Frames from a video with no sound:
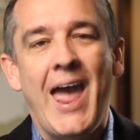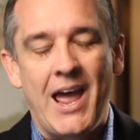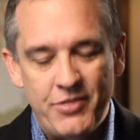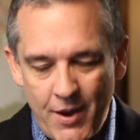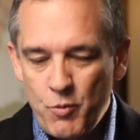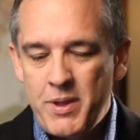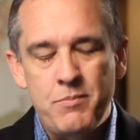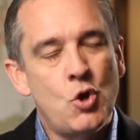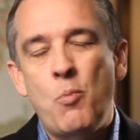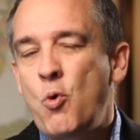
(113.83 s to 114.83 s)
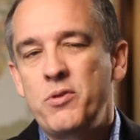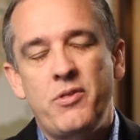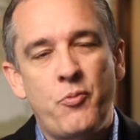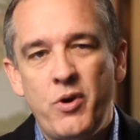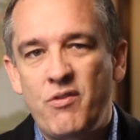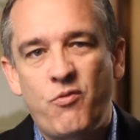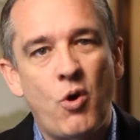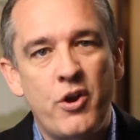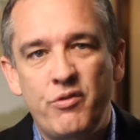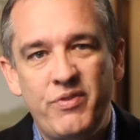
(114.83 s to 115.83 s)
and they would be no more than 300 or
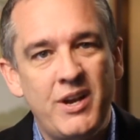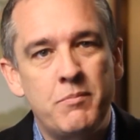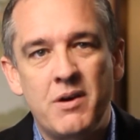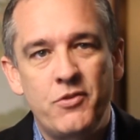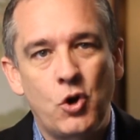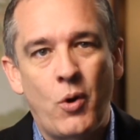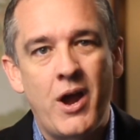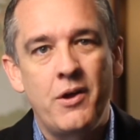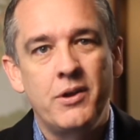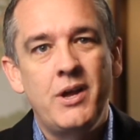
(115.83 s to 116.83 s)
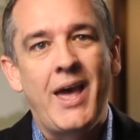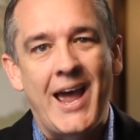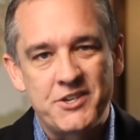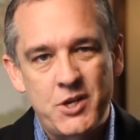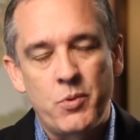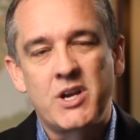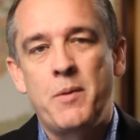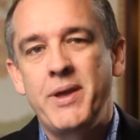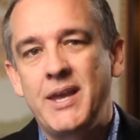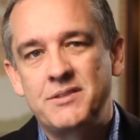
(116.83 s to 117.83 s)
400 feet above the ground as they were
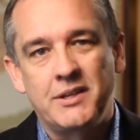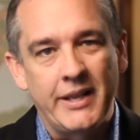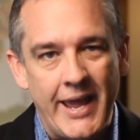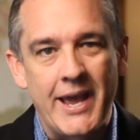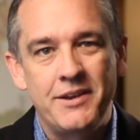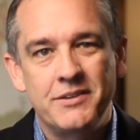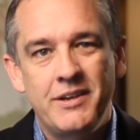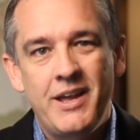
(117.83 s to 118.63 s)
coming into land.